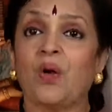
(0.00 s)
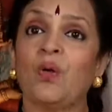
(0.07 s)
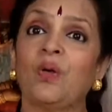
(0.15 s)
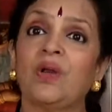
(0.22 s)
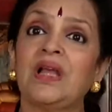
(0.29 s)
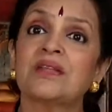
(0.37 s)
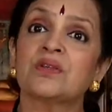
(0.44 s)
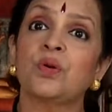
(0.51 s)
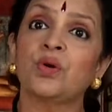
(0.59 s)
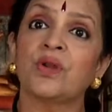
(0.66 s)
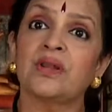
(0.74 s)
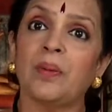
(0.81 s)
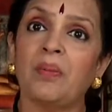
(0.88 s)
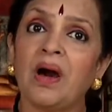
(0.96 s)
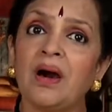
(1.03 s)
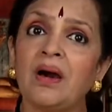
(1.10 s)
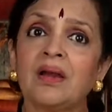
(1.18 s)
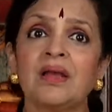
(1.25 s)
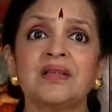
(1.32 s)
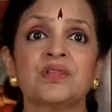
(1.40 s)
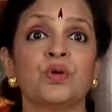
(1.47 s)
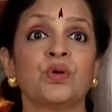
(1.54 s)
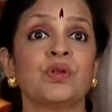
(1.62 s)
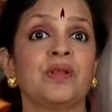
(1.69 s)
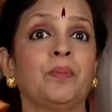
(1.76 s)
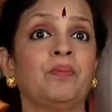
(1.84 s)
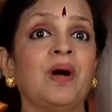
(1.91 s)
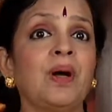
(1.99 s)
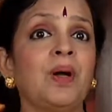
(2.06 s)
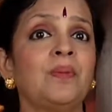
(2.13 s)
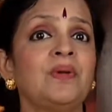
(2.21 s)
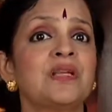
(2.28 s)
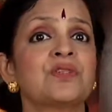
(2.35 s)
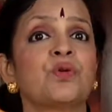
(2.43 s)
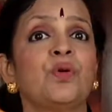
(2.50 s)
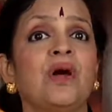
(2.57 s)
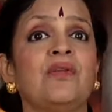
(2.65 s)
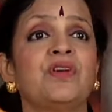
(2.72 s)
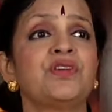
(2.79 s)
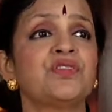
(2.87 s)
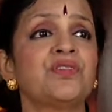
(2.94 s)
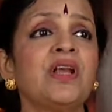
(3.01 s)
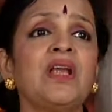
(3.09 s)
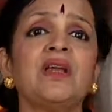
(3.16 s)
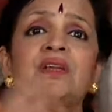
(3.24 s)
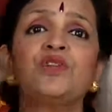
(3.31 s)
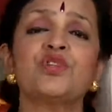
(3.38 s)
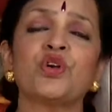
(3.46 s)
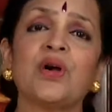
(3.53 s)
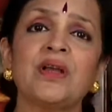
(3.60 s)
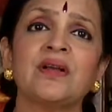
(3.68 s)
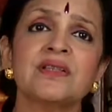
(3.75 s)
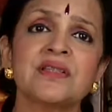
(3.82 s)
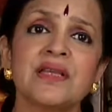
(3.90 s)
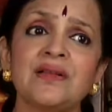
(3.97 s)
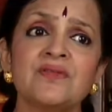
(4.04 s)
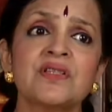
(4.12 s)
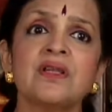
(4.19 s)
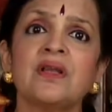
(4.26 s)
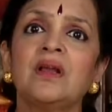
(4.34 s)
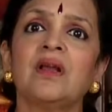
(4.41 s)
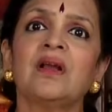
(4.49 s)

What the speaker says: Oh, let's go to the bar, let's go to the pub, let's go have a drink, enjoy ourselves,